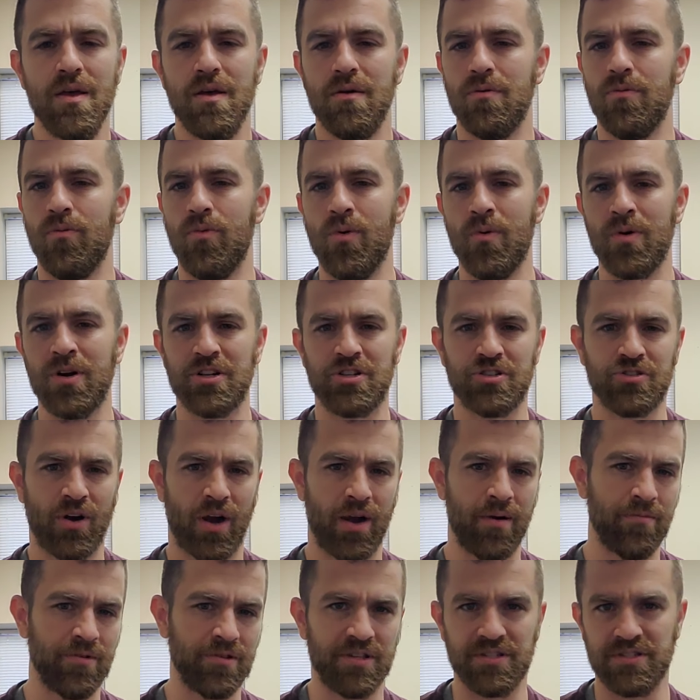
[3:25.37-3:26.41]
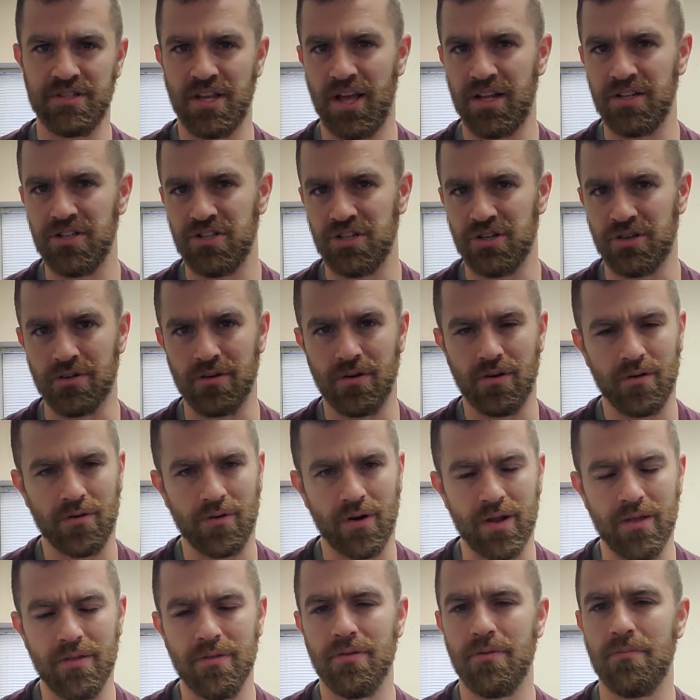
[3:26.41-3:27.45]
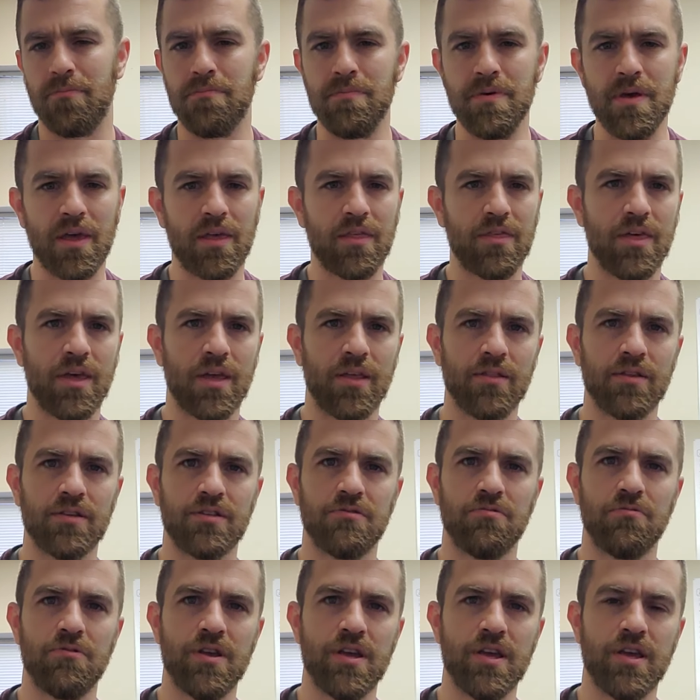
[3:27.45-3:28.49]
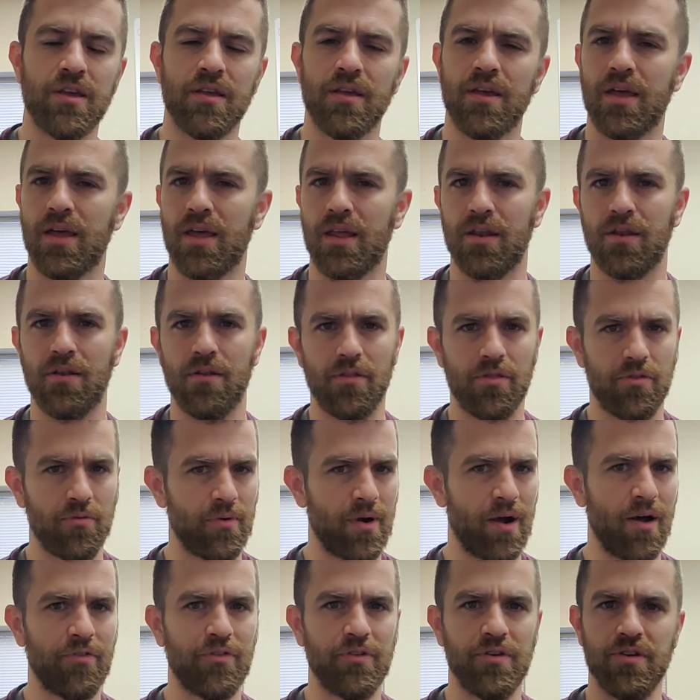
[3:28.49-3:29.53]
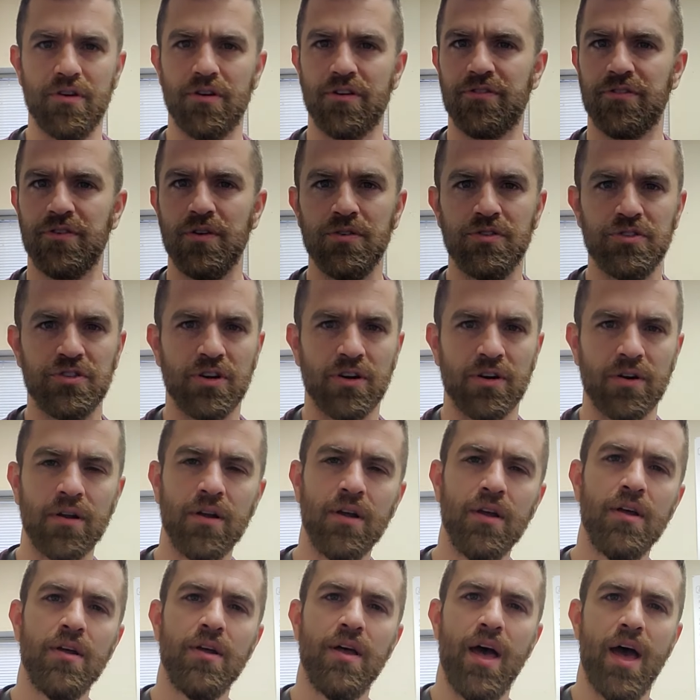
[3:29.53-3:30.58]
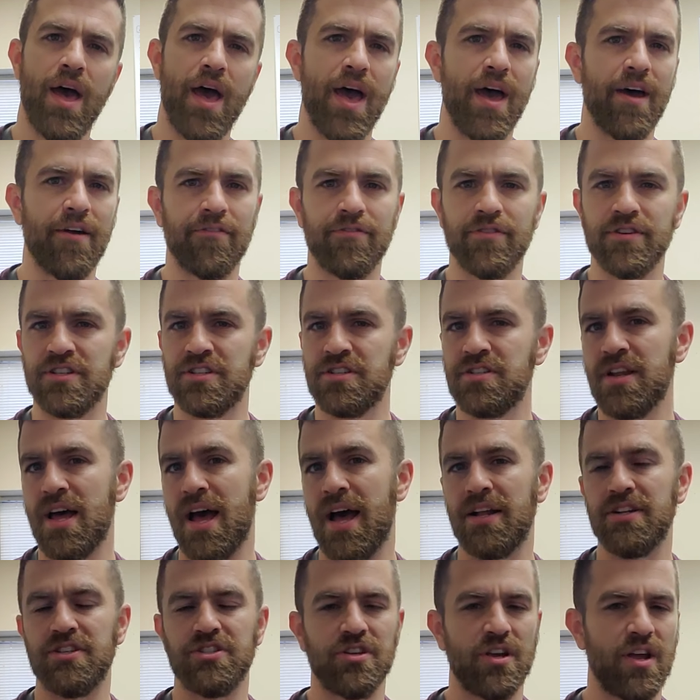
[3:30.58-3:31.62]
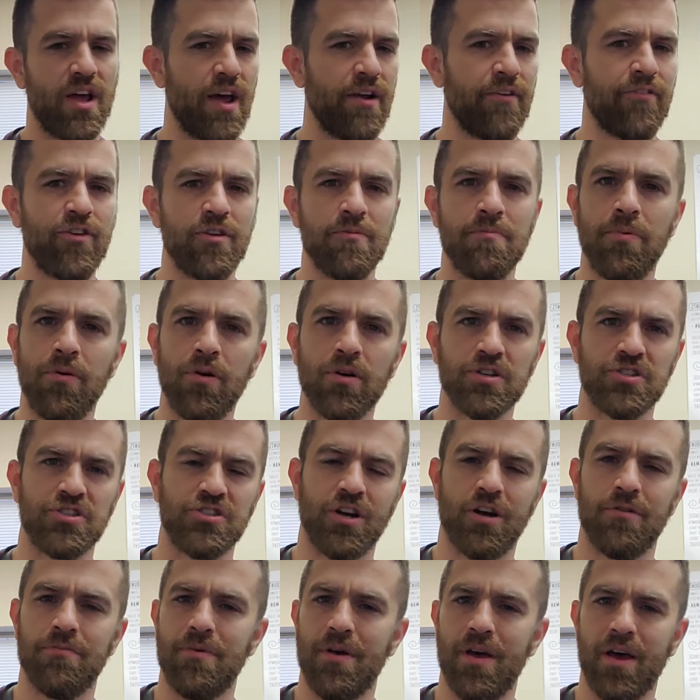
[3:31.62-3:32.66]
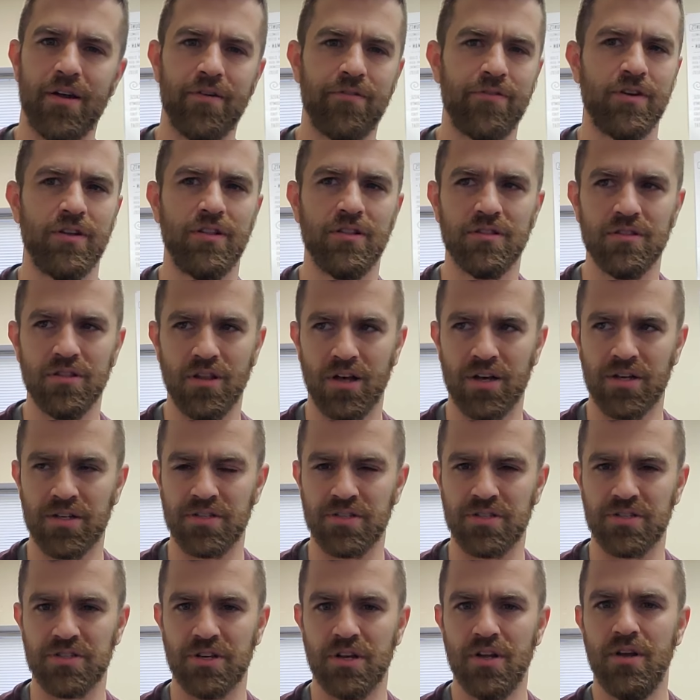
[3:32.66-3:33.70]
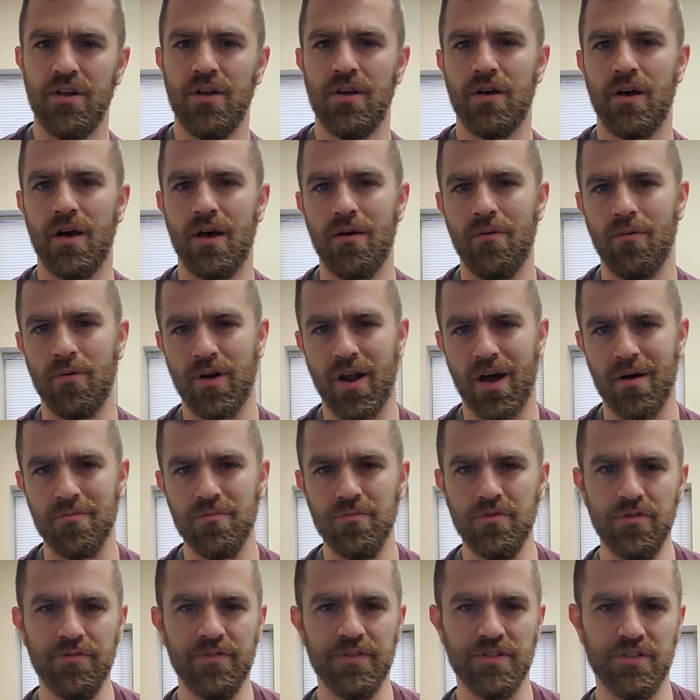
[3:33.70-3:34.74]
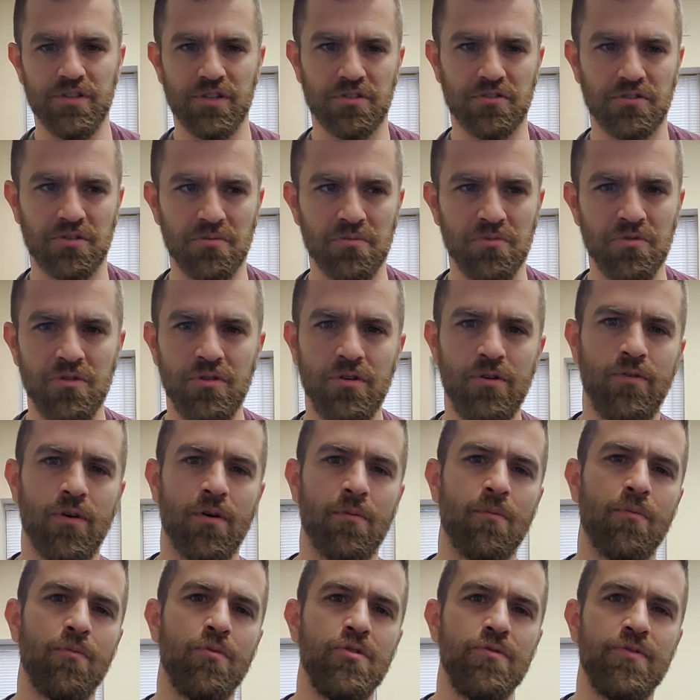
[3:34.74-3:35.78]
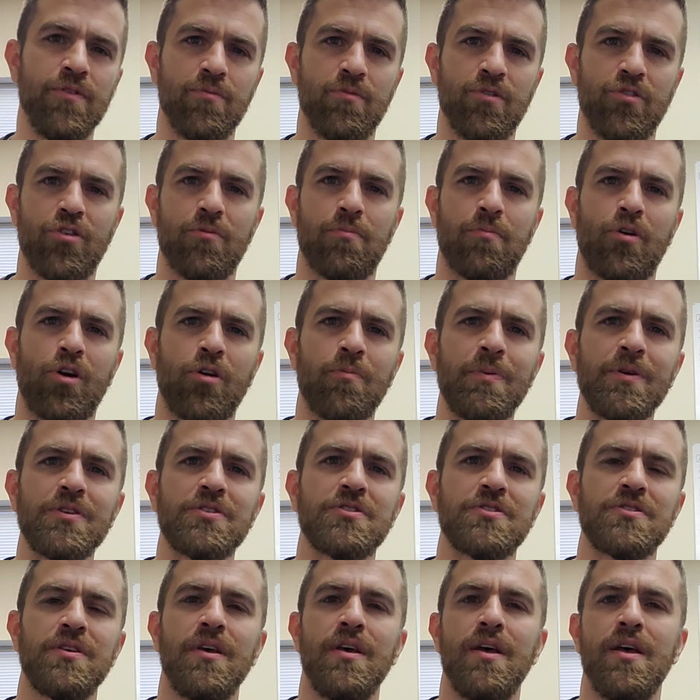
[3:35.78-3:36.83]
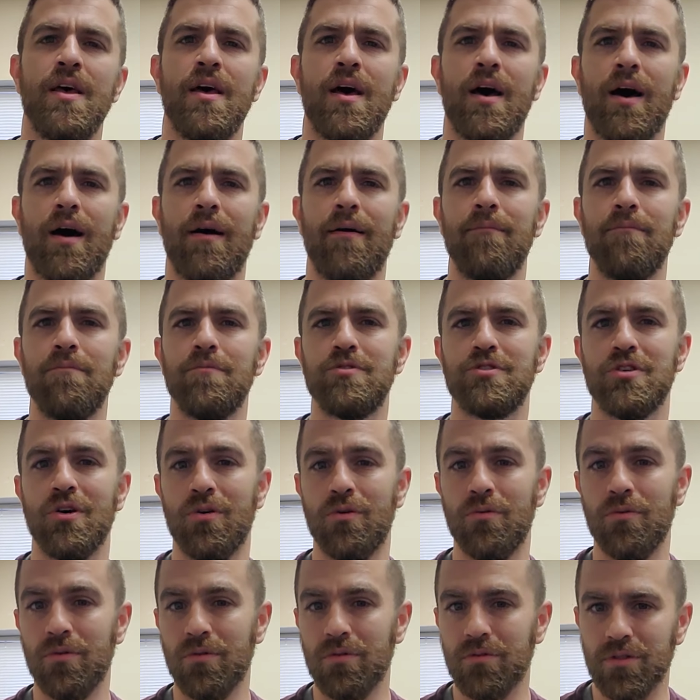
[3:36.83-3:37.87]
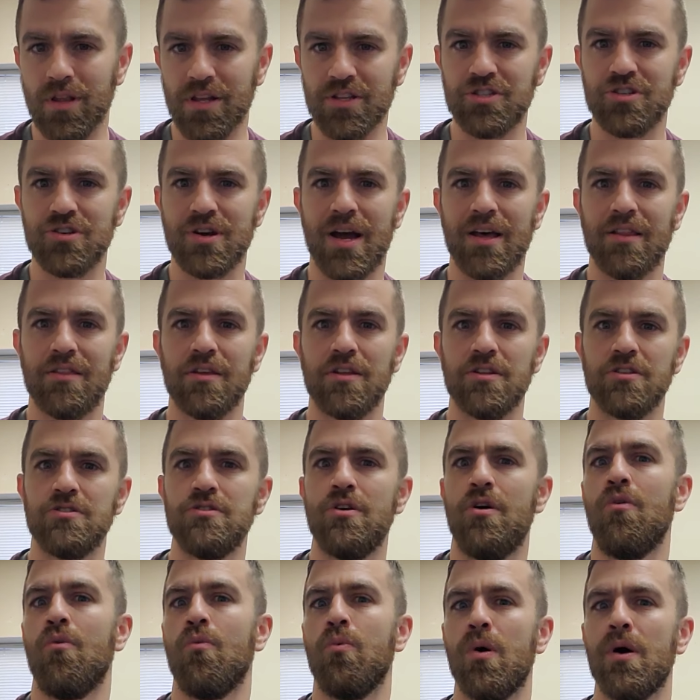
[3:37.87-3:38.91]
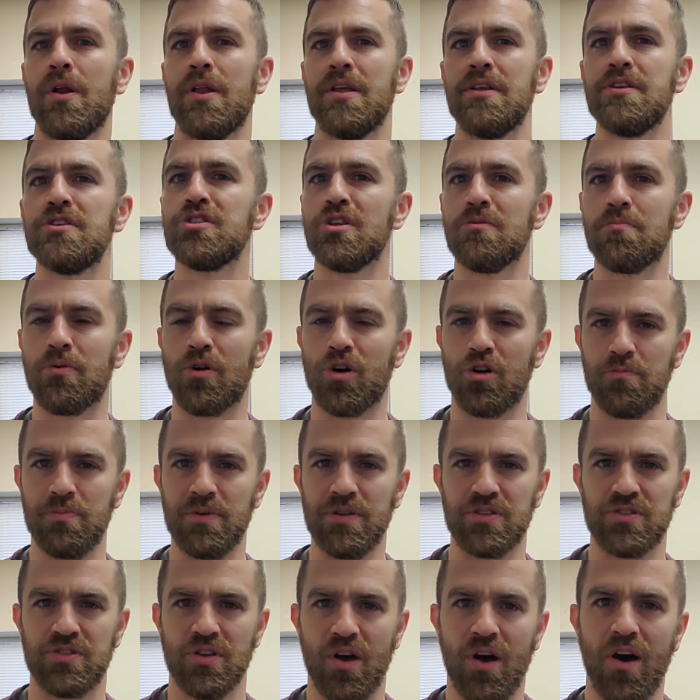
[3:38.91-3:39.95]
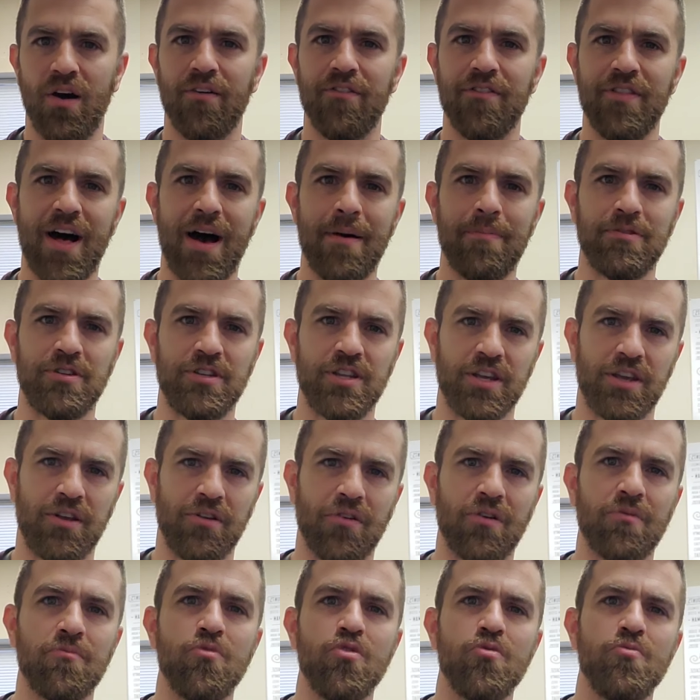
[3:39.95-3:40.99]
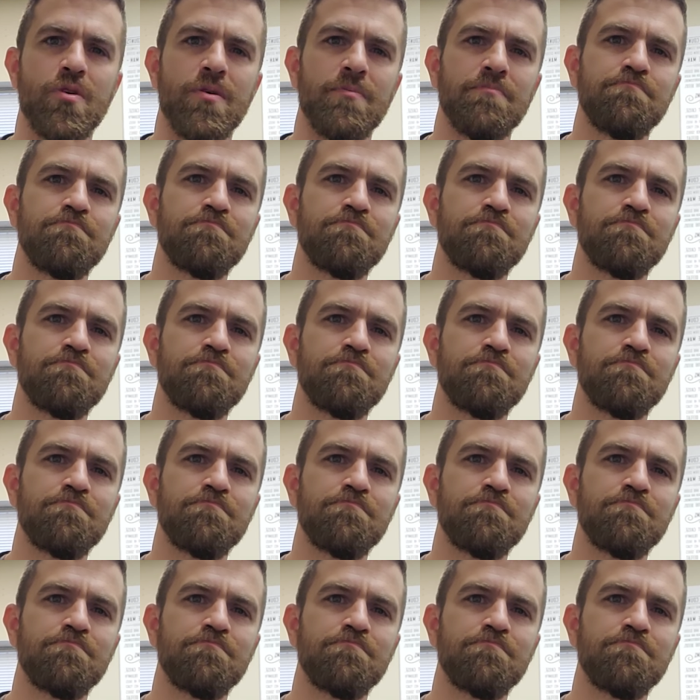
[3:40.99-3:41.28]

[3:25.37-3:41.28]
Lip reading: We want to train with intention, right? Big thing this week and throughout the near future, every snatch, every push-up, every lunge, we're not moving just to move, or moving with a purpose. So let your athletes know what is the purpose of that particular movement.